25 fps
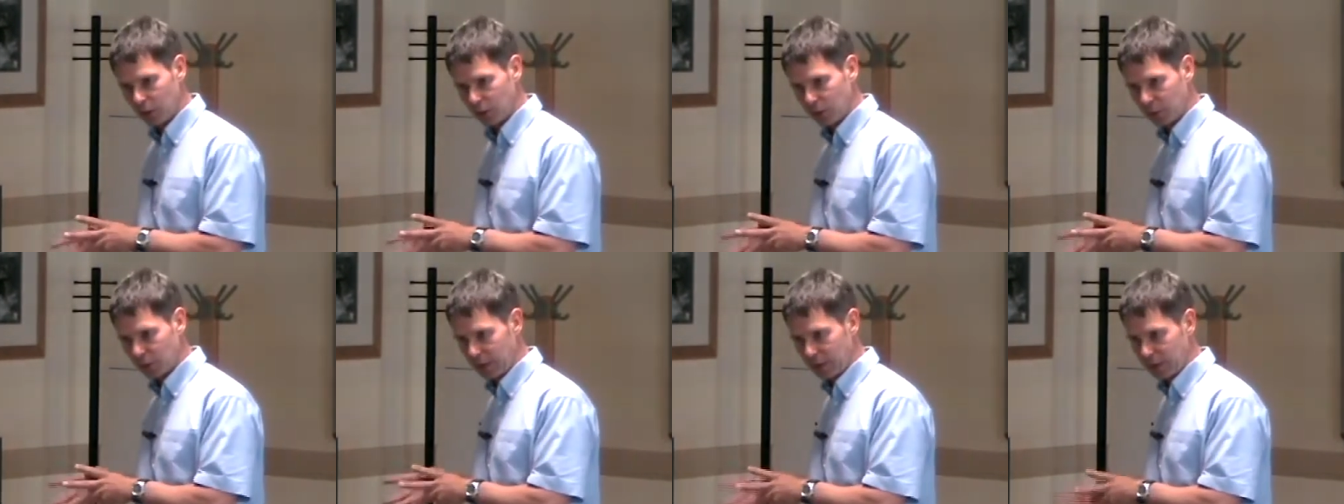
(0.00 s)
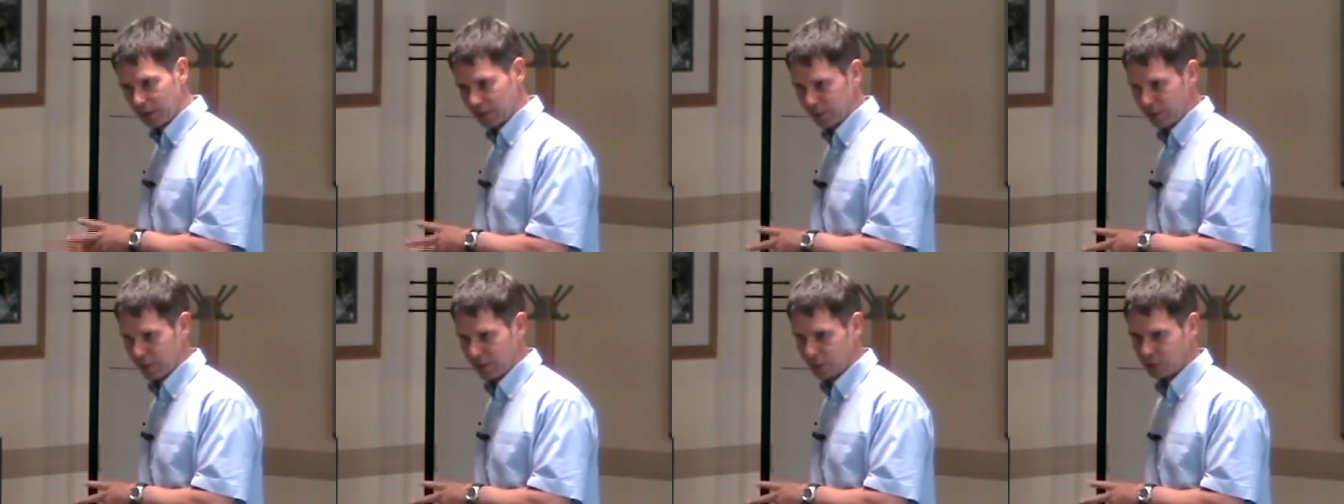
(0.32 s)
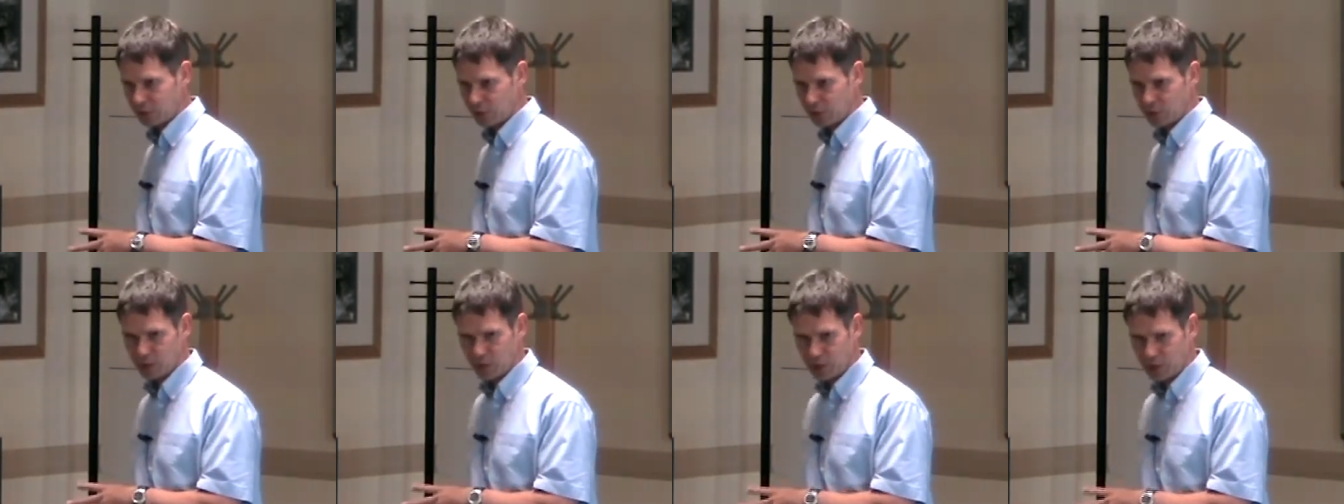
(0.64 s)
to
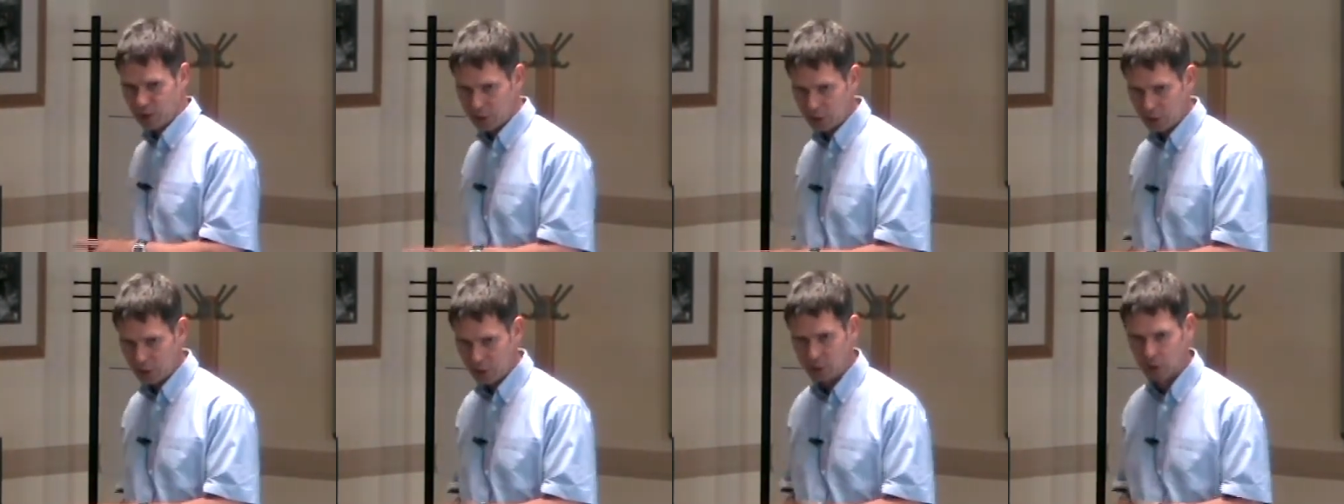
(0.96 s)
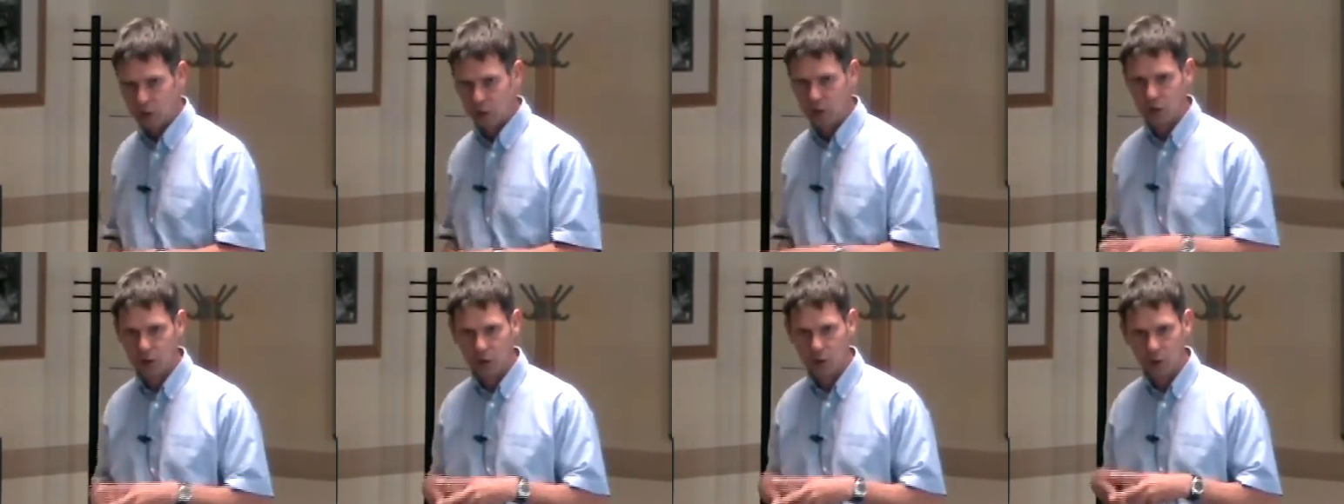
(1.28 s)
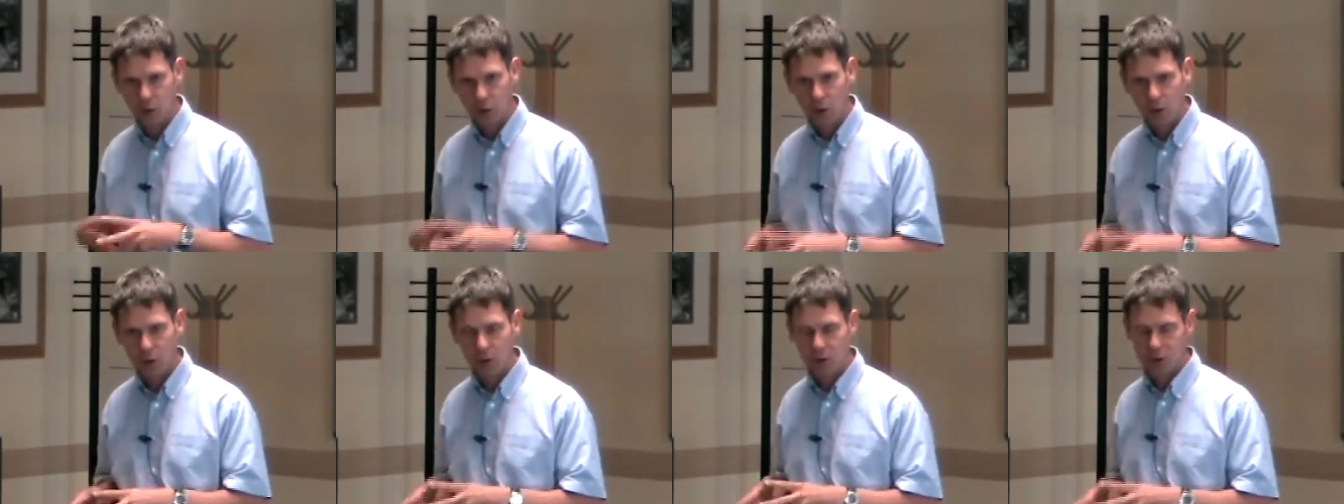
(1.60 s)
asymmetric seat cushions and
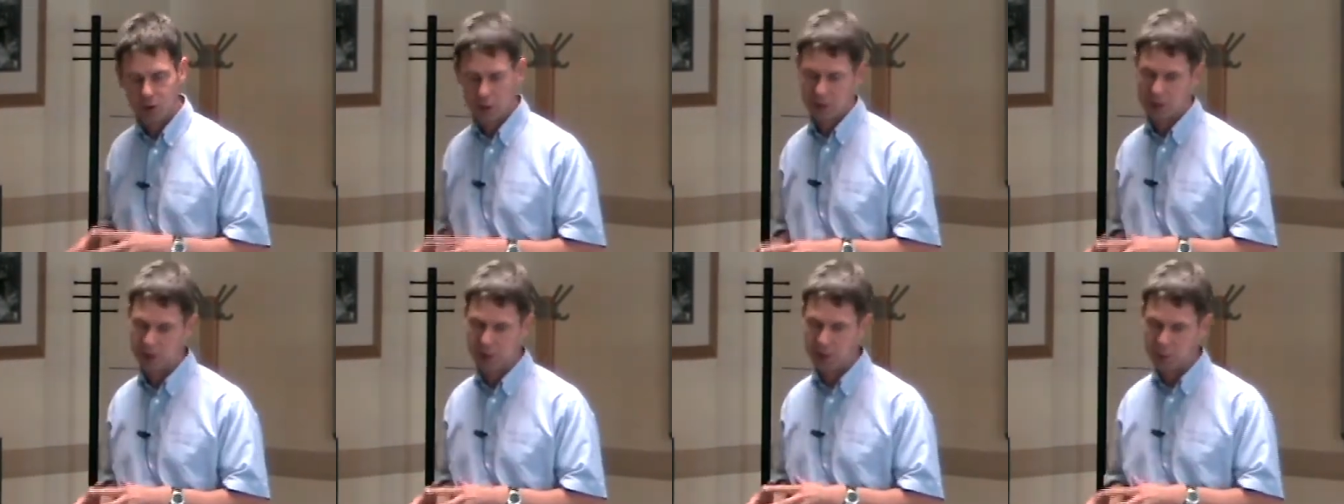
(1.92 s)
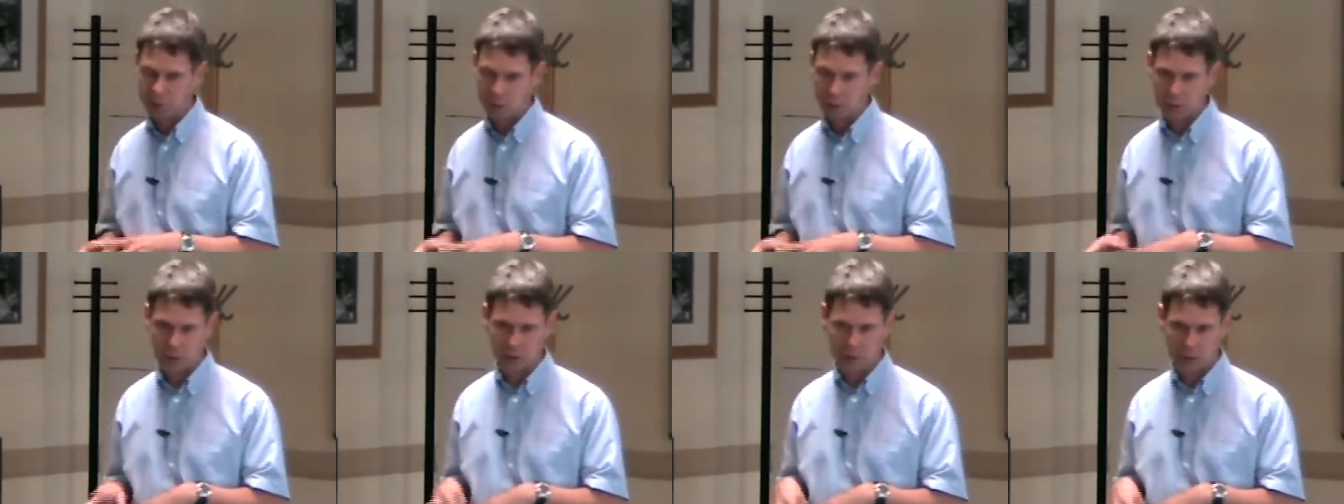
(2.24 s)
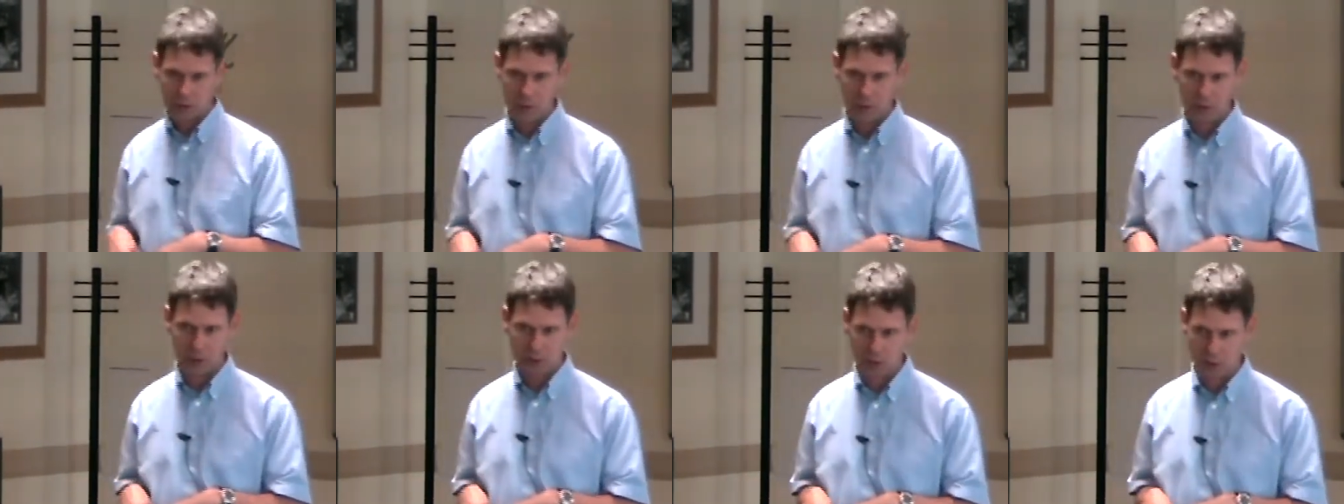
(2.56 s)
lots of things you'll do in
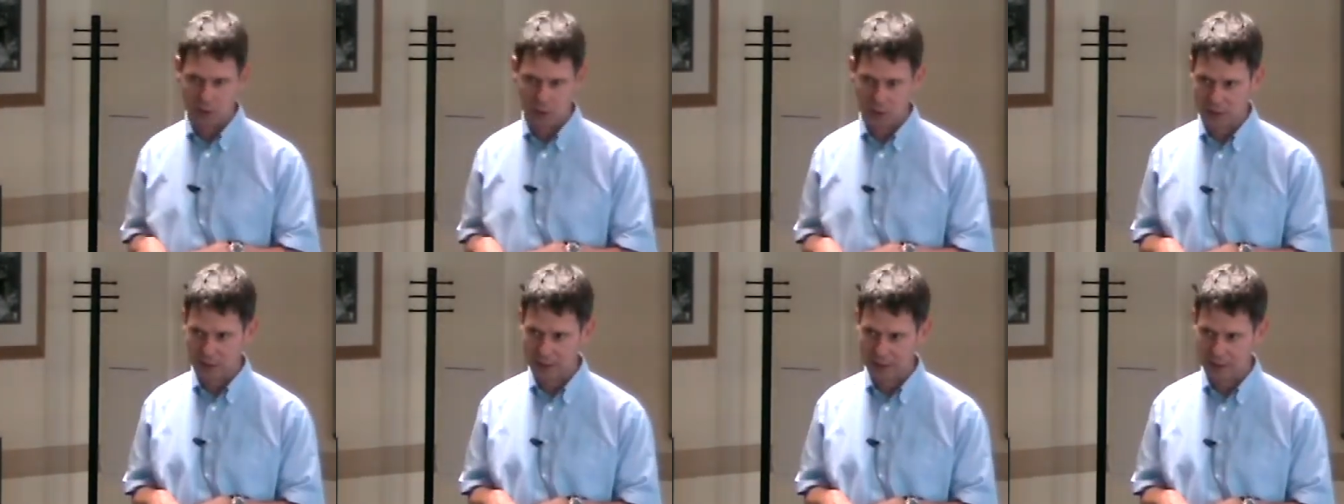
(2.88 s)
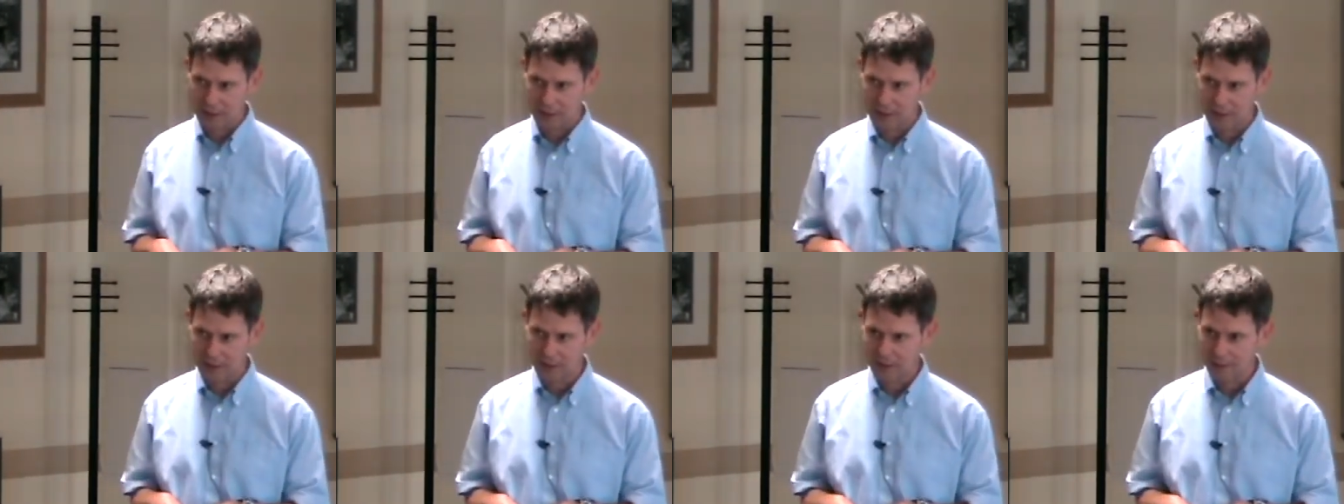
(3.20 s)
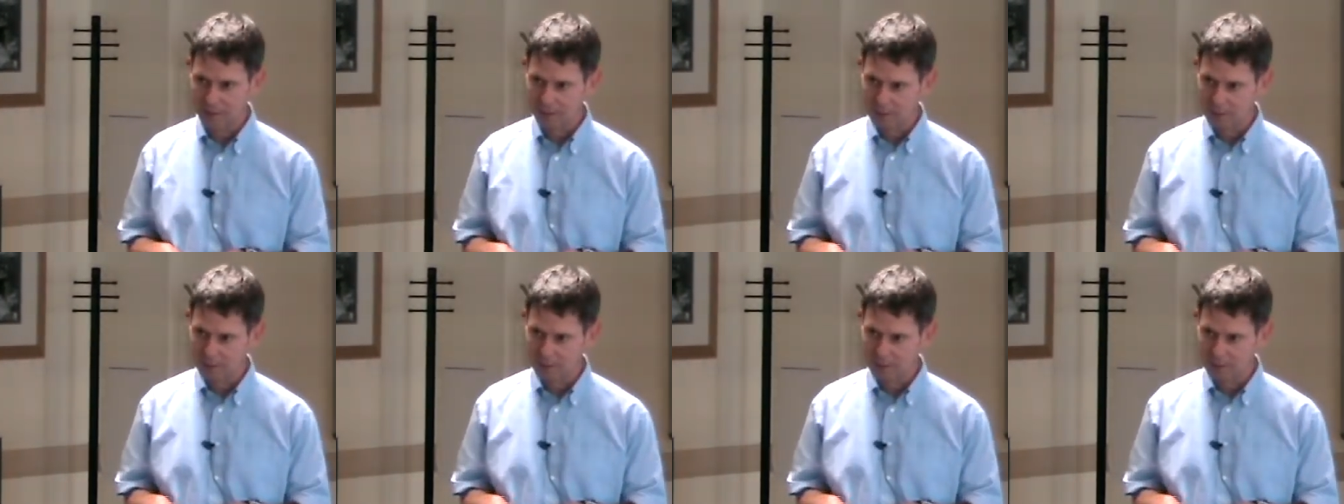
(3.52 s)
special seating,